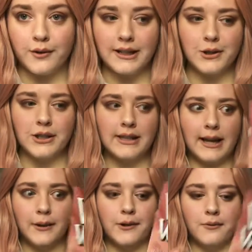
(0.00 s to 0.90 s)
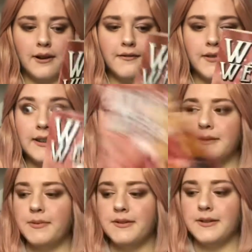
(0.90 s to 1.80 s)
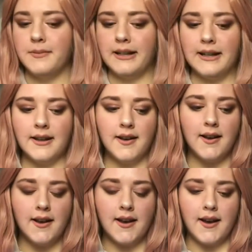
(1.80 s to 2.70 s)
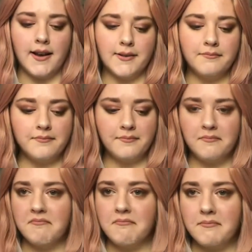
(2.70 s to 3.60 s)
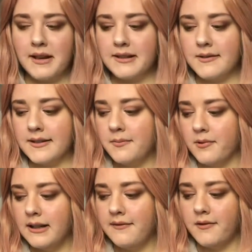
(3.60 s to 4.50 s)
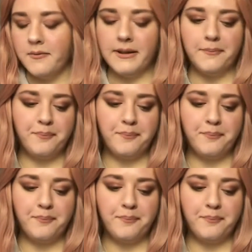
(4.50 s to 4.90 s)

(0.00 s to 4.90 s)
and actually tell you what everything is supposed to be. May as well spoil it for me.